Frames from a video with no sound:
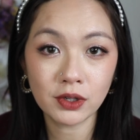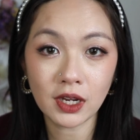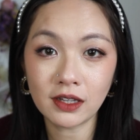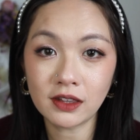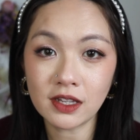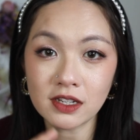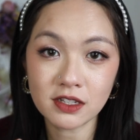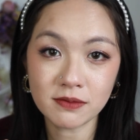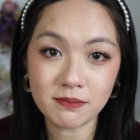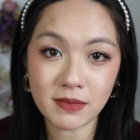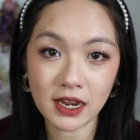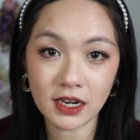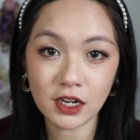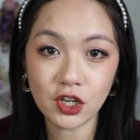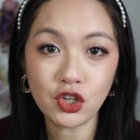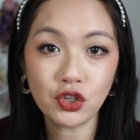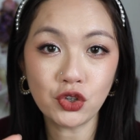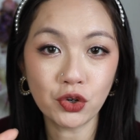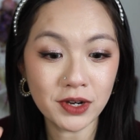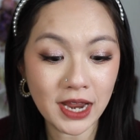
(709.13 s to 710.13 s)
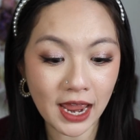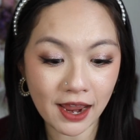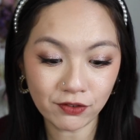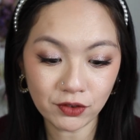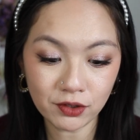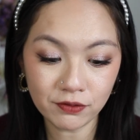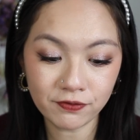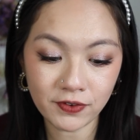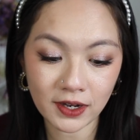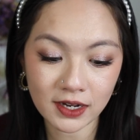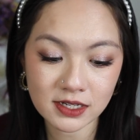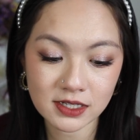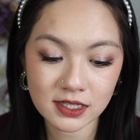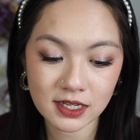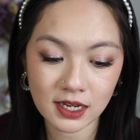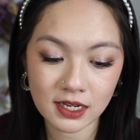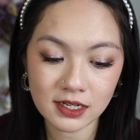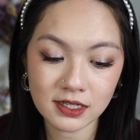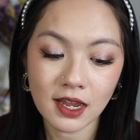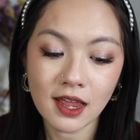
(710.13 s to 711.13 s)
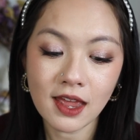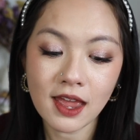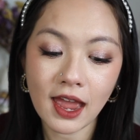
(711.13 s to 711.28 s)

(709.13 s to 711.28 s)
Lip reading: It doesn't matter, you don't have to fix it.